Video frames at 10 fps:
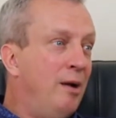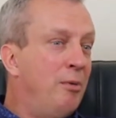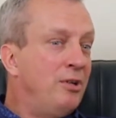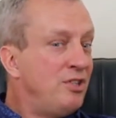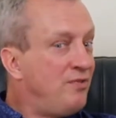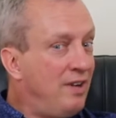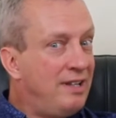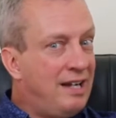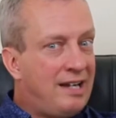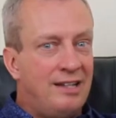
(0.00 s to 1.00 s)
But just
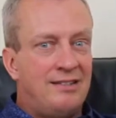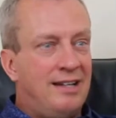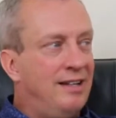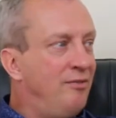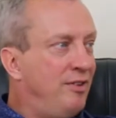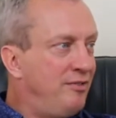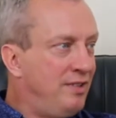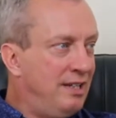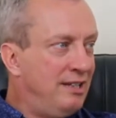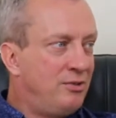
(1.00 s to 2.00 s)
find that kind of 10,
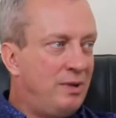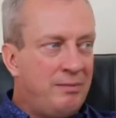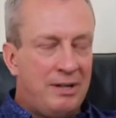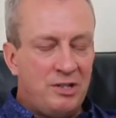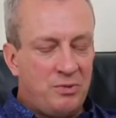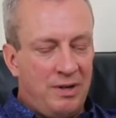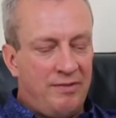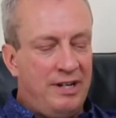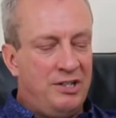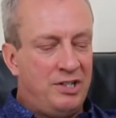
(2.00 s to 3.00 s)
15, 20 minutes,
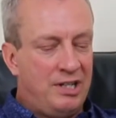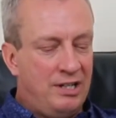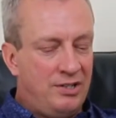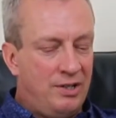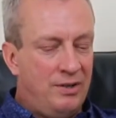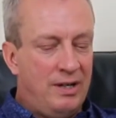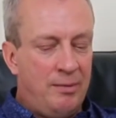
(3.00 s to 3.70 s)
whatever it is you're going to do.